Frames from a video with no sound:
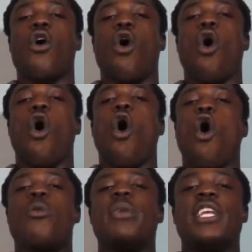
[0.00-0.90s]
all
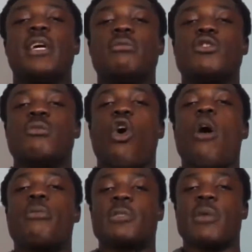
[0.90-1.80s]
mediums, from all
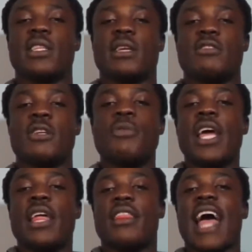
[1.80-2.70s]
perspectives.
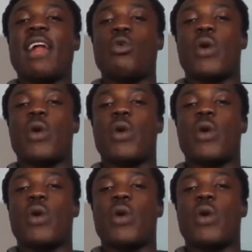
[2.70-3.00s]
That